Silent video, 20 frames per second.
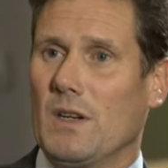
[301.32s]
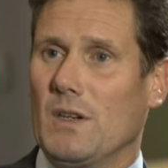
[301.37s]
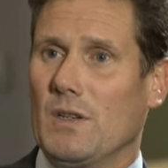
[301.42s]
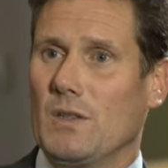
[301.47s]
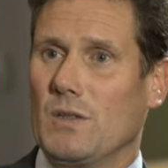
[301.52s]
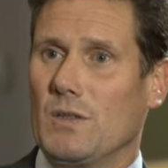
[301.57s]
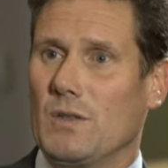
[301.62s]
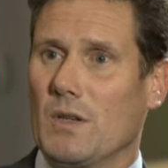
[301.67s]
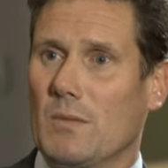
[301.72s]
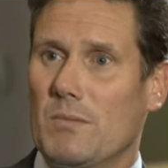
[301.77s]

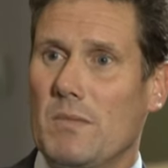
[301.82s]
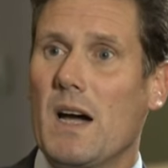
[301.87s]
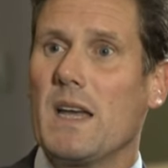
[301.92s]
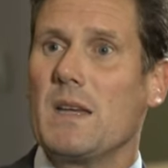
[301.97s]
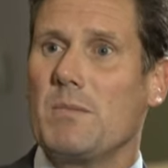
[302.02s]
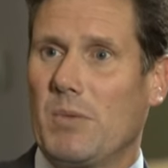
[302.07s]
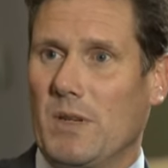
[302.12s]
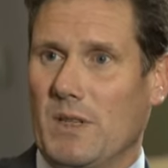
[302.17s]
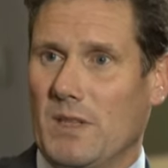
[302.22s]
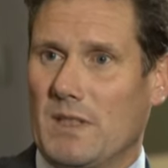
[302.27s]
there
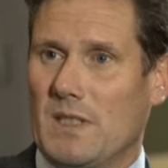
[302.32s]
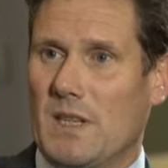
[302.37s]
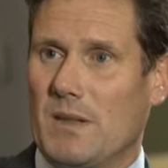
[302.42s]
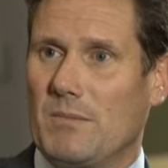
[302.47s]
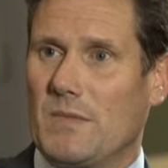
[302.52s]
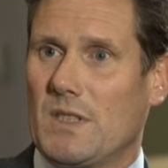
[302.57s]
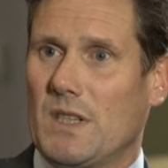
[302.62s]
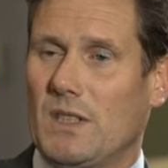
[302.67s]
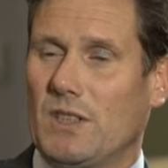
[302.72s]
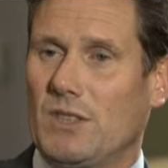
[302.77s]
might be the
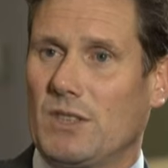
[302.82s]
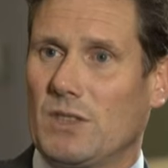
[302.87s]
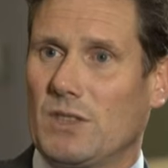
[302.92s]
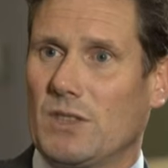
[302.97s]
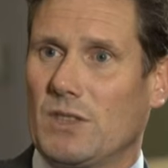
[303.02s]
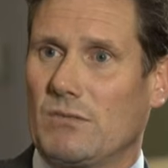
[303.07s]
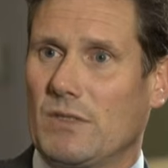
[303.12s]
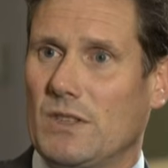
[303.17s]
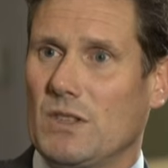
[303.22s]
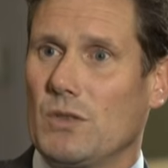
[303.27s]
temptation
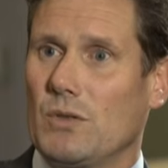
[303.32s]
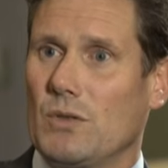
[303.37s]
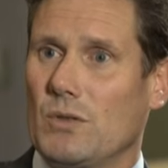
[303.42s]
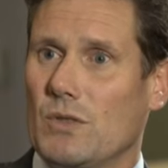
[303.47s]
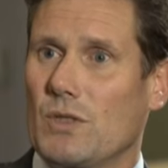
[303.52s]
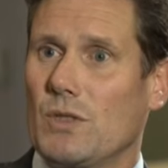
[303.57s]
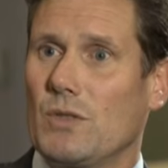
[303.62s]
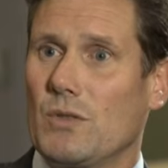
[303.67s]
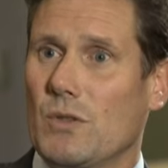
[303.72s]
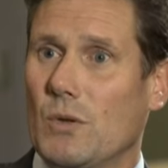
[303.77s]
to
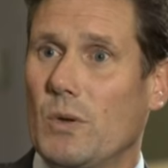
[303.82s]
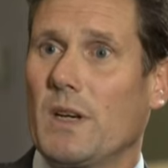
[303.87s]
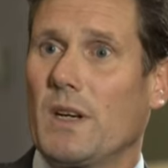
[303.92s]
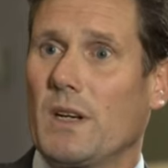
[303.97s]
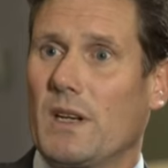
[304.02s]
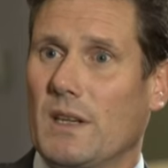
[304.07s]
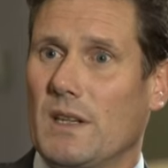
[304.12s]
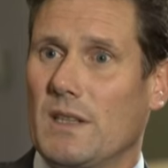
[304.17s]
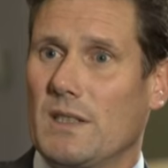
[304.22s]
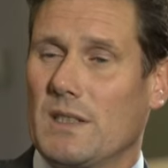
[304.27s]
resort too
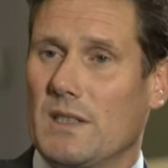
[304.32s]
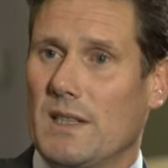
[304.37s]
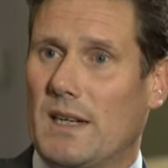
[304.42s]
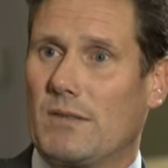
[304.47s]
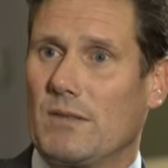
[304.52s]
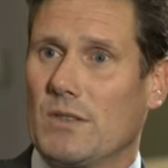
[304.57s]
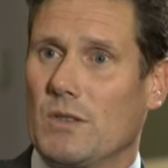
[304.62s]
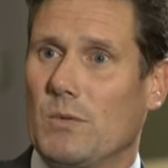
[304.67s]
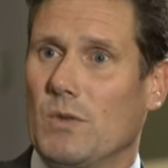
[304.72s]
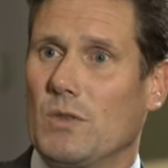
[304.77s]
quickly to
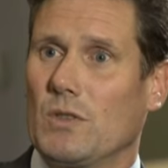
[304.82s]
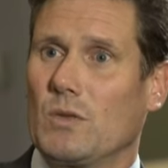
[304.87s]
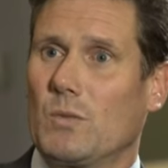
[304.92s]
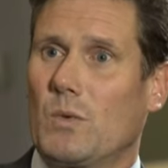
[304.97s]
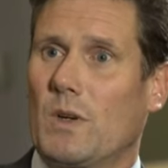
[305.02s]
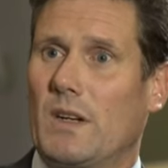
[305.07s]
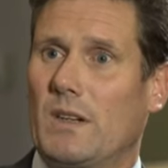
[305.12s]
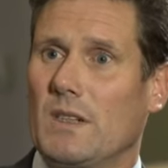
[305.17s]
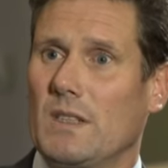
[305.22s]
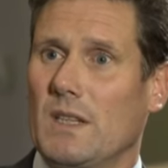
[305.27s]
that response,
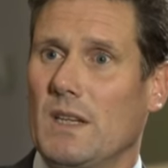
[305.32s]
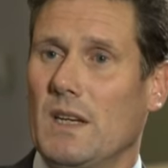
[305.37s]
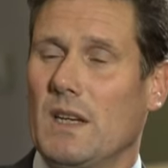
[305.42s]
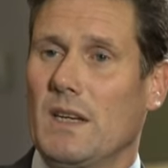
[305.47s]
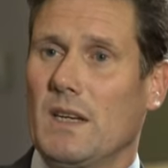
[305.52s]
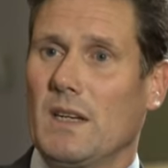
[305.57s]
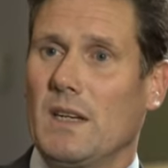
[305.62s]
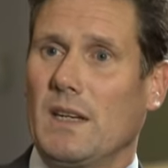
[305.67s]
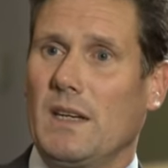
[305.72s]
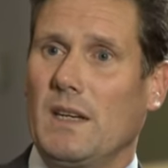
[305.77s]
whereas
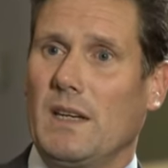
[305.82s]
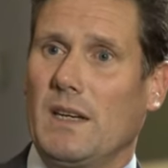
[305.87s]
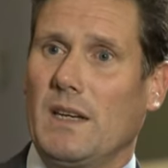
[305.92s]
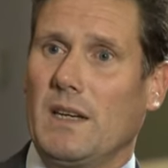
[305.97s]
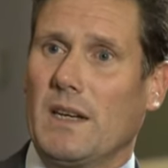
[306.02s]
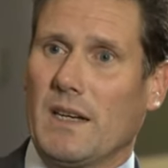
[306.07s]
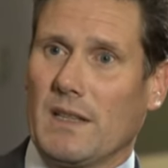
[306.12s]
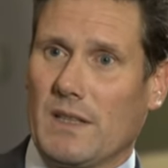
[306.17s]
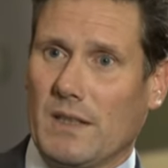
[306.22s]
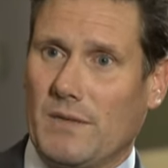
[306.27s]

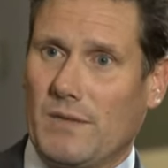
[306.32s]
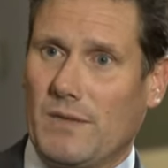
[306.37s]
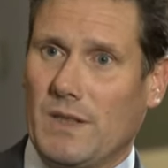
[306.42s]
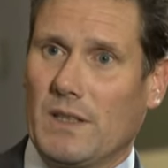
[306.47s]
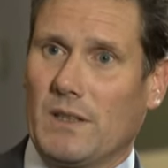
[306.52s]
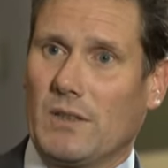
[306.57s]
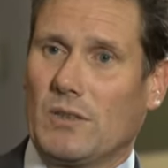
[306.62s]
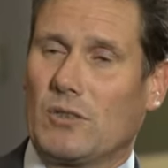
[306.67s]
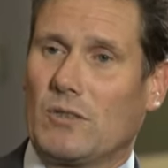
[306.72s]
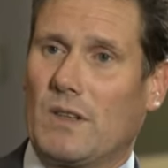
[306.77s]
in other
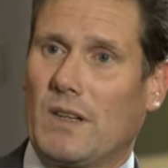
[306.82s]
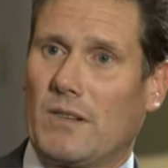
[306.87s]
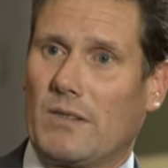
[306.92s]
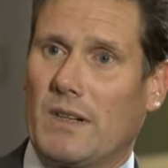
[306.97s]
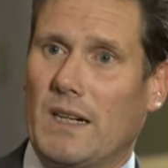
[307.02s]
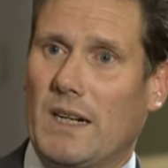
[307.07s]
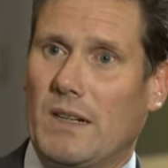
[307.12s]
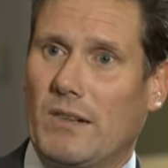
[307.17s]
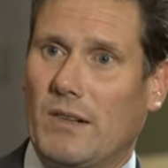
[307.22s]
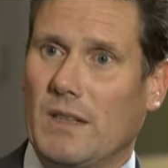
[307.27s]
fields or other
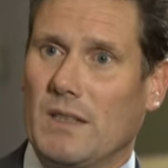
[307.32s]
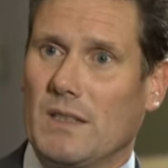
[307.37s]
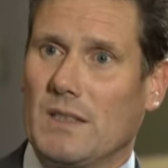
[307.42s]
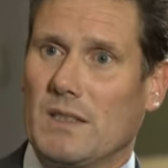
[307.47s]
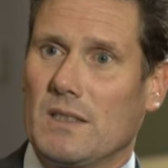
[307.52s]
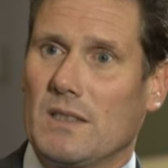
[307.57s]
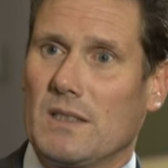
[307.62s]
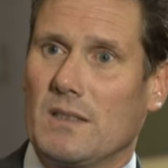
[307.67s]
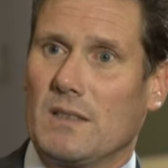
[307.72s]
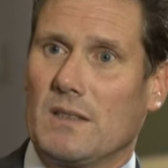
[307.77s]

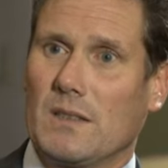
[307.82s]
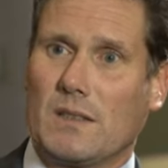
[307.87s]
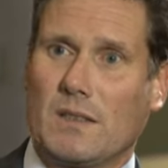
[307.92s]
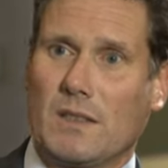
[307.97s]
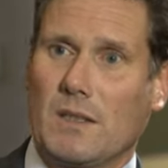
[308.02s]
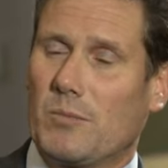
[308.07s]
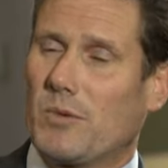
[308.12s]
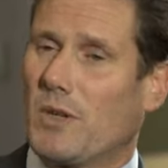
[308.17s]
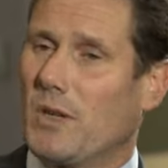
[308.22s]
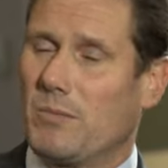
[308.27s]
areas,
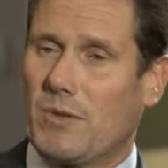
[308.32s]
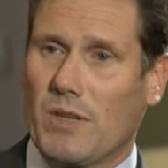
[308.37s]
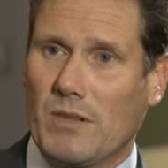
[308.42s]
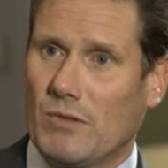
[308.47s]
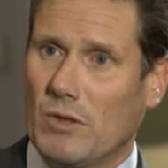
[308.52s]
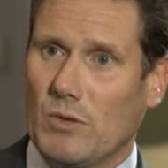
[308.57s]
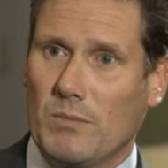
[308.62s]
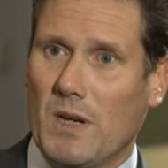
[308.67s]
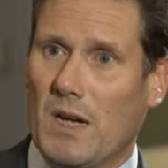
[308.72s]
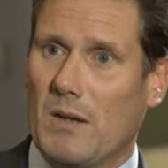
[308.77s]
the appropriate
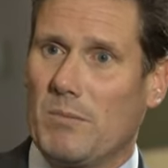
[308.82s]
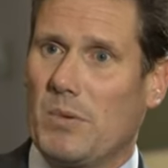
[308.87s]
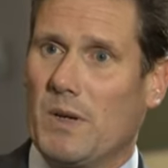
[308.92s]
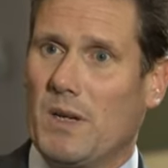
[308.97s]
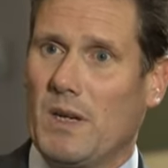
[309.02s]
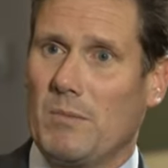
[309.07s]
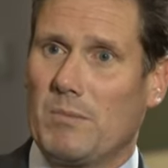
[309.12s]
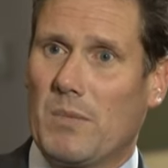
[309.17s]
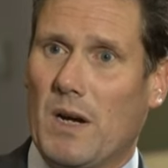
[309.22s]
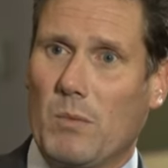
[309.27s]
route might
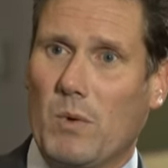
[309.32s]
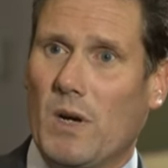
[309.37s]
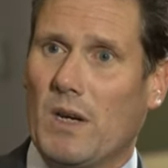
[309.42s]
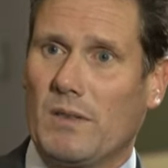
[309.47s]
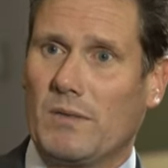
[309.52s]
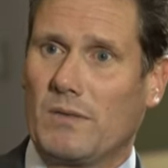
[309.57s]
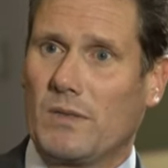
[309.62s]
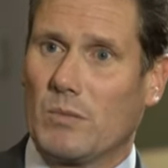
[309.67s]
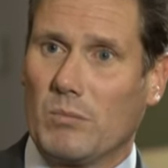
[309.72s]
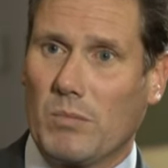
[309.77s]
be by way
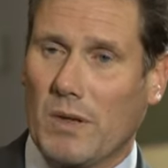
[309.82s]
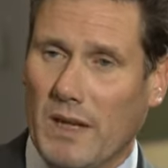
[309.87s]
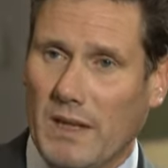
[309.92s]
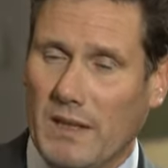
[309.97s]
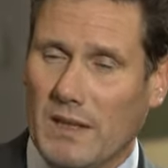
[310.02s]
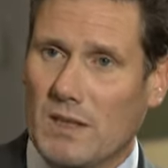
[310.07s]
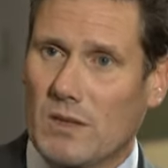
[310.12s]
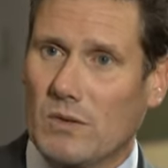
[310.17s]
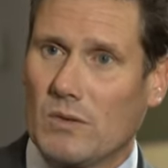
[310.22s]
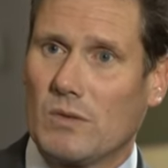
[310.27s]
of
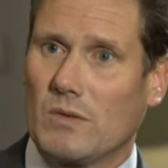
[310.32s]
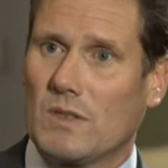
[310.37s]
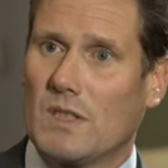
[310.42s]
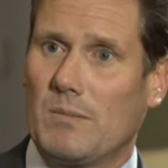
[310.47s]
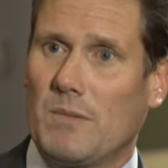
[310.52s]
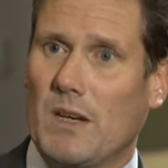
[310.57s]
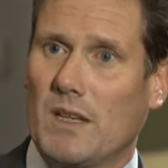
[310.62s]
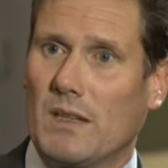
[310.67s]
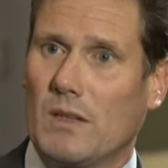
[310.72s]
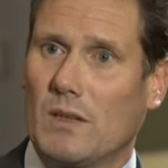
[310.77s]
complaint or
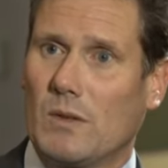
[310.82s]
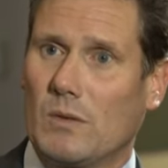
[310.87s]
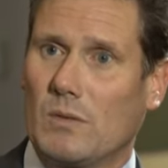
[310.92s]
some other